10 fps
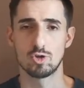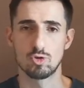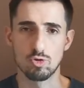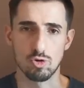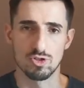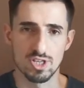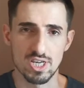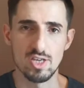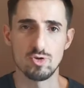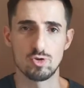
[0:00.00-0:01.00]
to
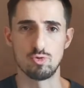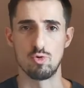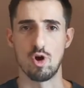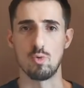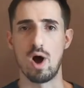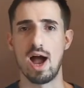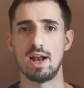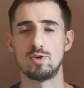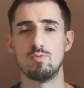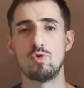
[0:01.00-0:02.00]
continue to run
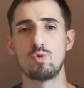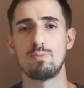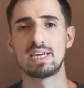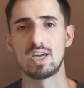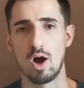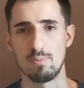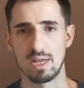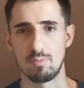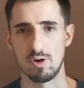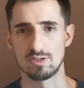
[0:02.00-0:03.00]
wild, the more we become
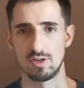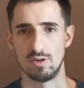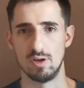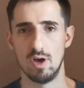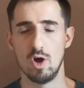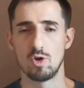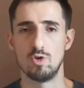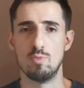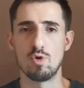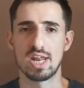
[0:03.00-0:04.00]
that person.
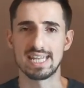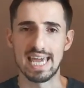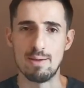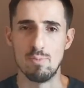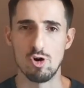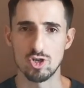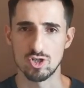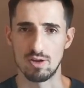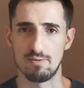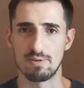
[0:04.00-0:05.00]
The more that
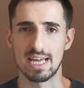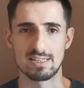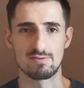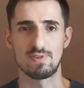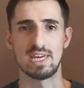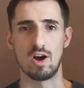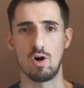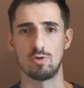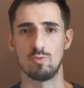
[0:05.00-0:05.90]
emotion gets fed on,